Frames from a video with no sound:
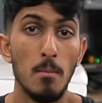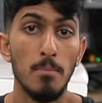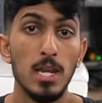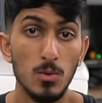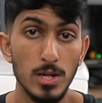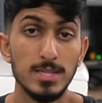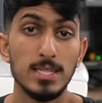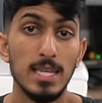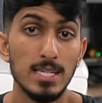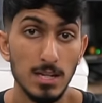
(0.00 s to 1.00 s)
But
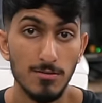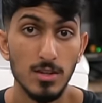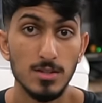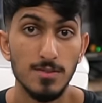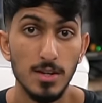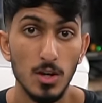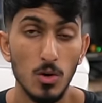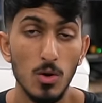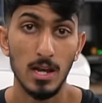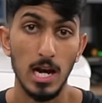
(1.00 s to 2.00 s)
anyways, that's it for this
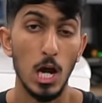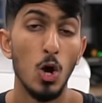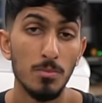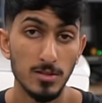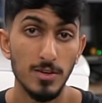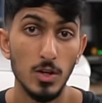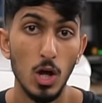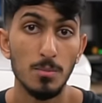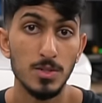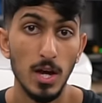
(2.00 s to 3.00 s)
video. I hope this video
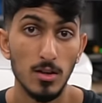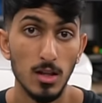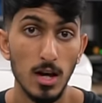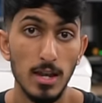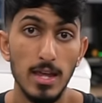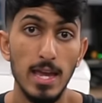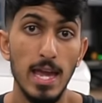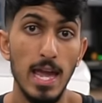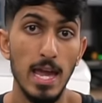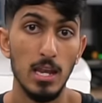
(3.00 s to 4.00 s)
helps you out a lot.
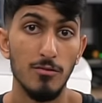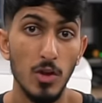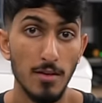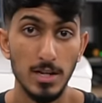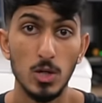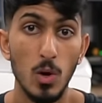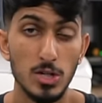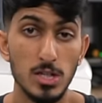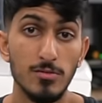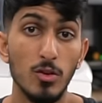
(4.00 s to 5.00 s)
And if you have any
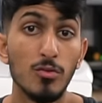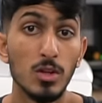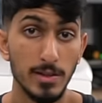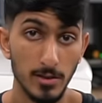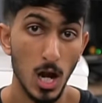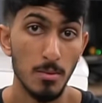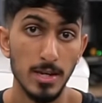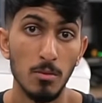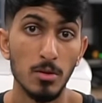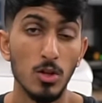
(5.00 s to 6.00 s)
questions, feel free to comment
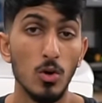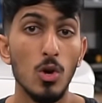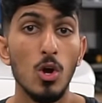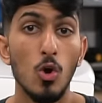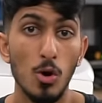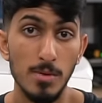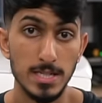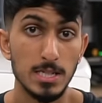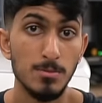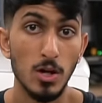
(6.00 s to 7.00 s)
down below or
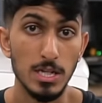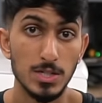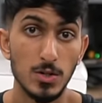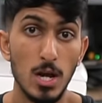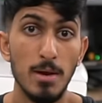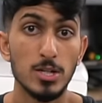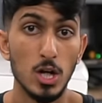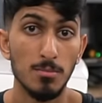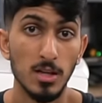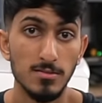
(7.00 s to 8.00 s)
message me on Instagram at
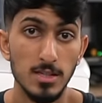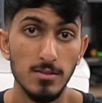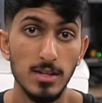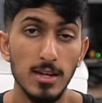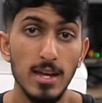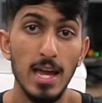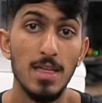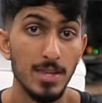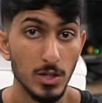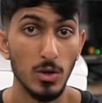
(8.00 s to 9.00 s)
ShopLifeTV.
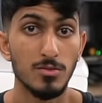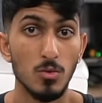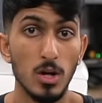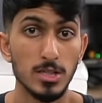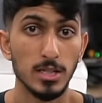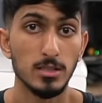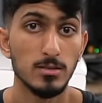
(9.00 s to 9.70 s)
And thank you guys for watching.